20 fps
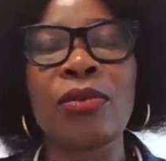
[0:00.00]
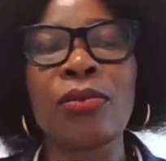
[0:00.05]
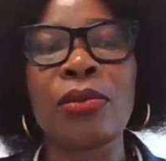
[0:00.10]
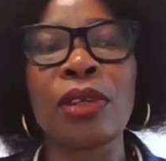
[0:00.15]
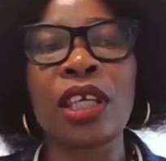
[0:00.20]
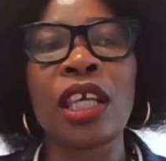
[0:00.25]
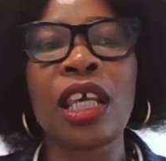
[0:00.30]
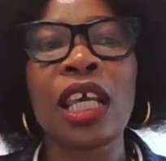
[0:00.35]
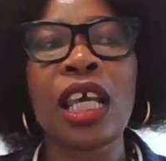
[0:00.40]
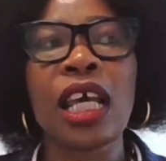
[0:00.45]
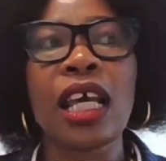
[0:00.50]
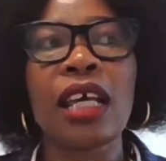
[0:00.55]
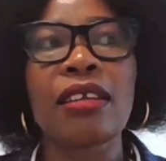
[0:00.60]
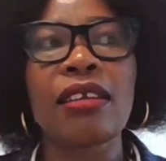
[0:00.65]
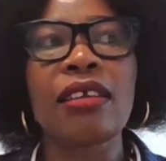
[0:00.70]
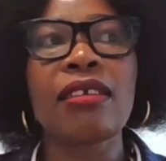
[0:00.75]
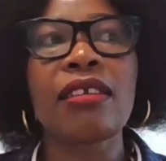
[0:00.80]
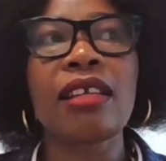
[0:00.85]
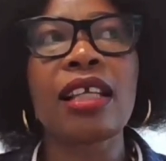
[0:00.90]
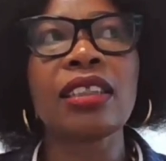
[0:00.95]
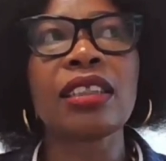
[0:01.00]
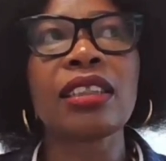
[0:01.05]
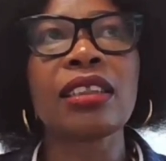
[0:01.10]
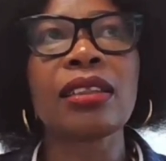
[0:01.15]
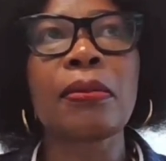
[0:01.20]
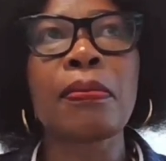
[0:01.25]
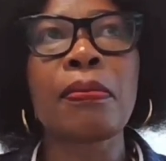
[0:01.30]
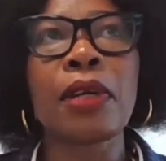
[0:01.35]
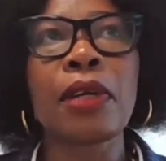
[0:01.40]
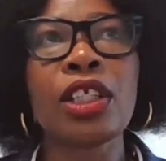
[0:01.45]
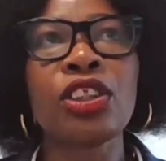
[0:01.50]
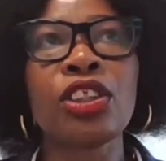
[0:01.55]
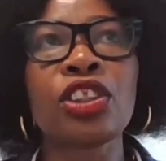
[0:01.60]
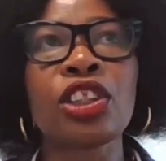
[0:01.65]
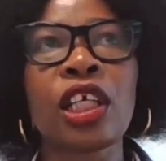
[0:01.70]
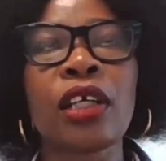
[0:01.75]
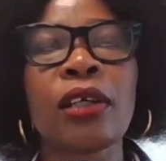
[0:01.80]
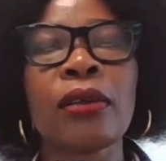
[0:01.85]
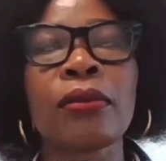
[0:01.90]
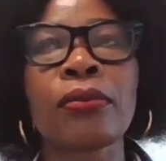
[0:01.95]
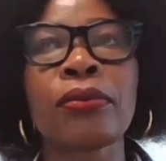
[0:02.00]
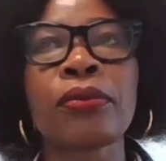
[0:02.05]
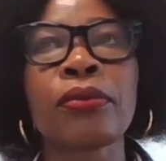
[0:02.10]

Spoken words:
me. I think that is the major